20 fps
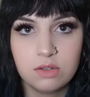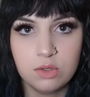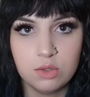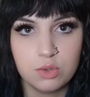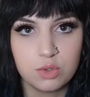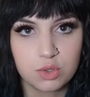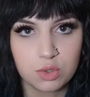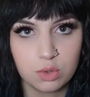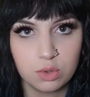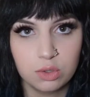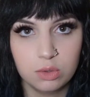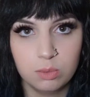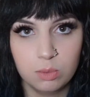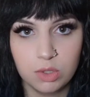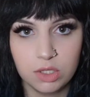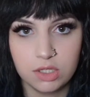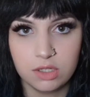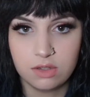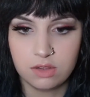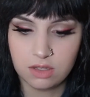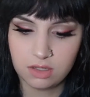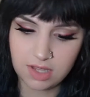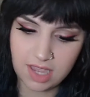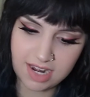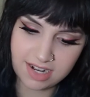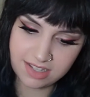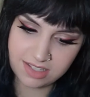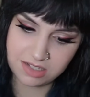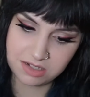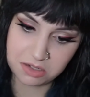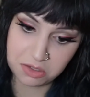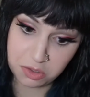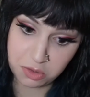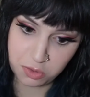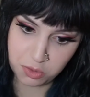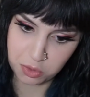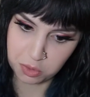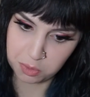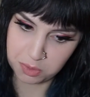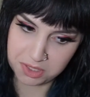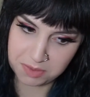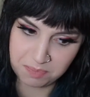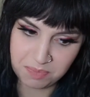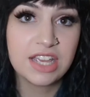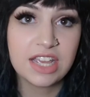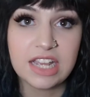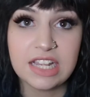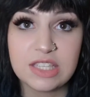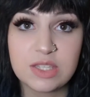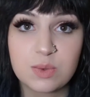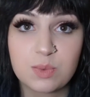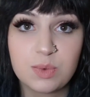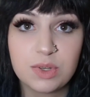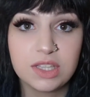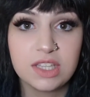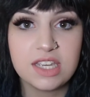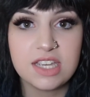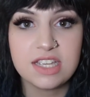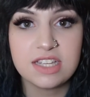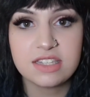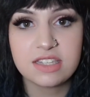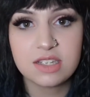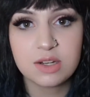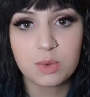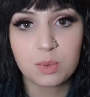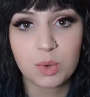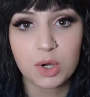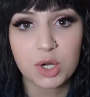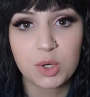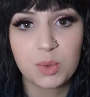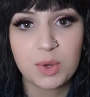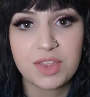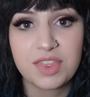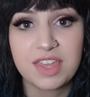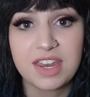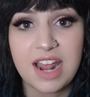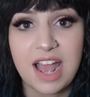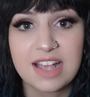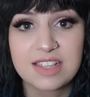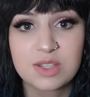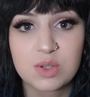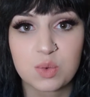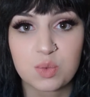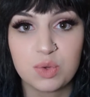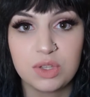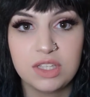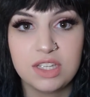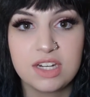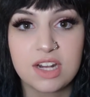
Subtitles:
Neutral one, the lightest neutral one. It's really easy to work with, it has a really